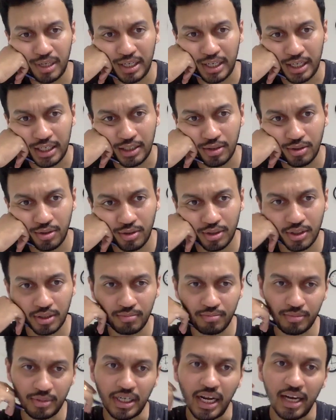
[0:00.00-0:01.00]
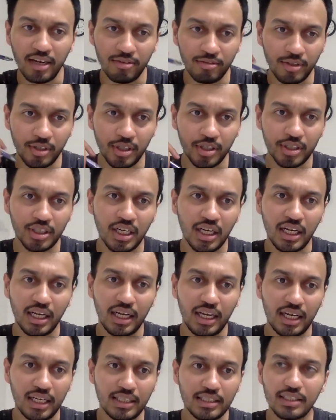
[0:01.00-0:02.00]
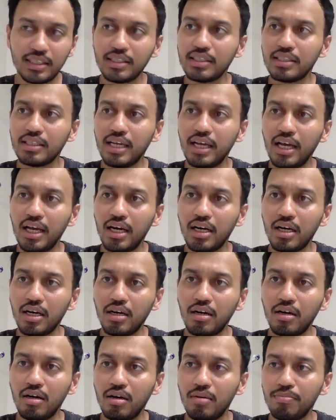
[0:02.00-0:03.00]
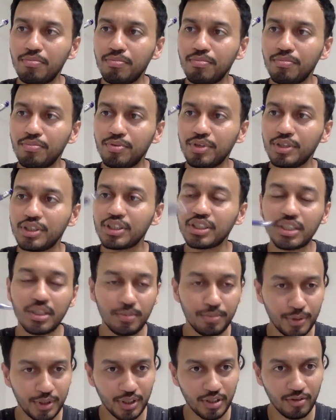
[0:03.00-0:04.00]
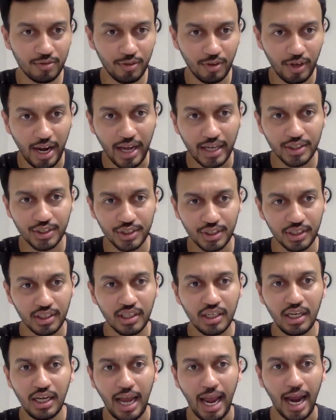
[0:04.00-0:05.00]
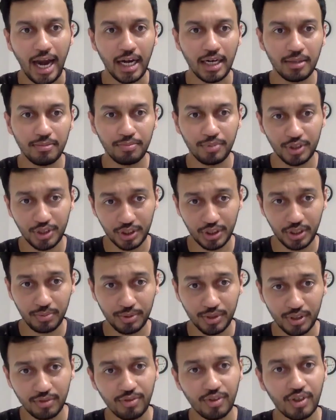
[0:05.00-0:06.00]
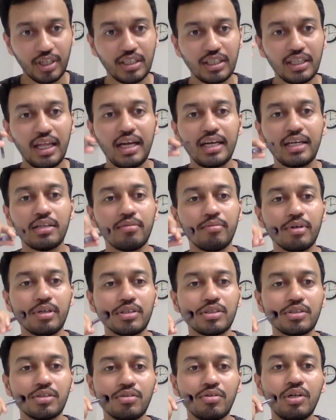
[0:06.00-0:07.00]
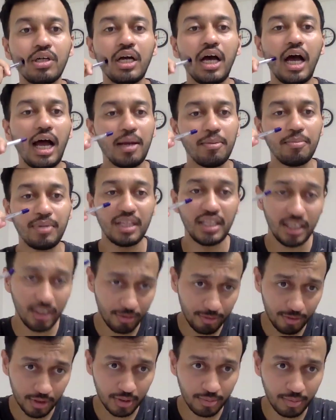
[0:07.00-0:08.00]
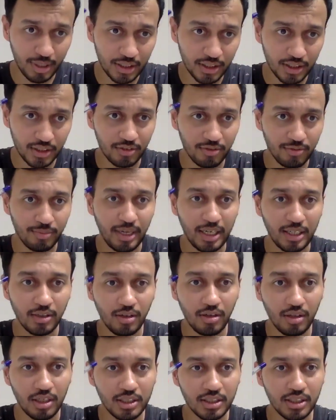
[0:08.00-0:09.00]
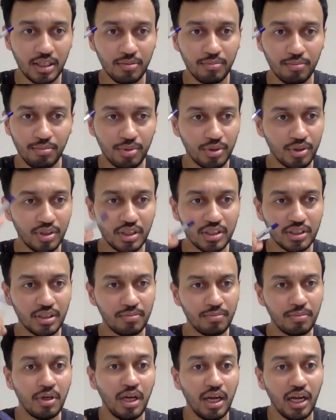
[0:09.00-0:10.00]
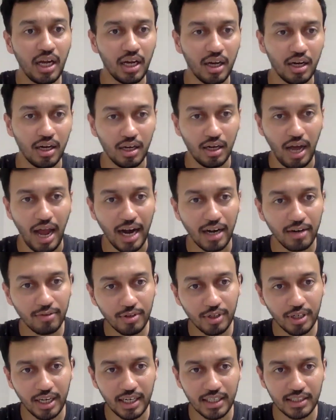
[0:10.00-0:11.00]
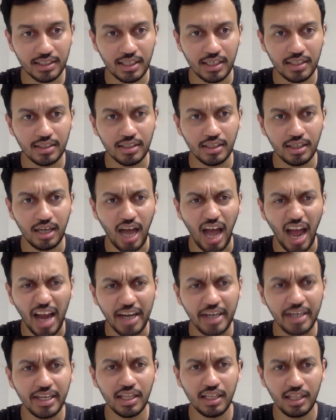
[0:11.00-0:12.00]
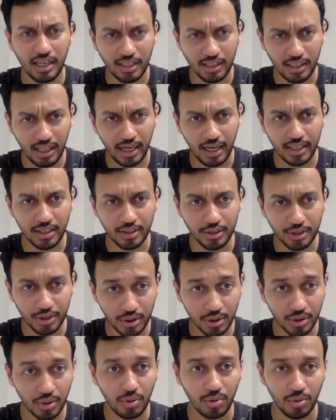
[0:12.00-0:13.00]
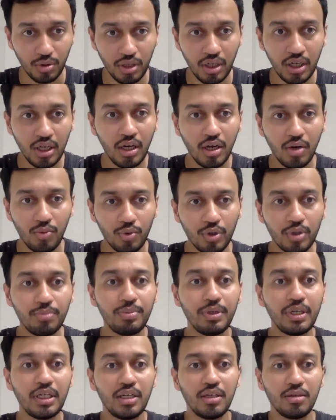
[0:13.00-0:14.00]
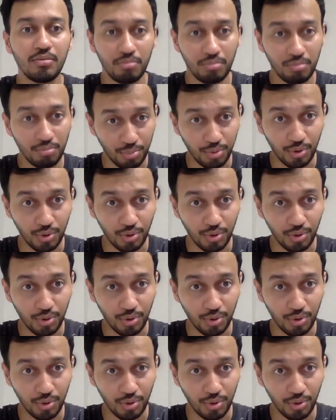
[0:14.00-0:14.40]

and Hinduism diverge is in their prescription for action and prescription for enlightenment. So I believe, to the best of my knowledge, that Buddhism advocates that the ideal enlightened soul would be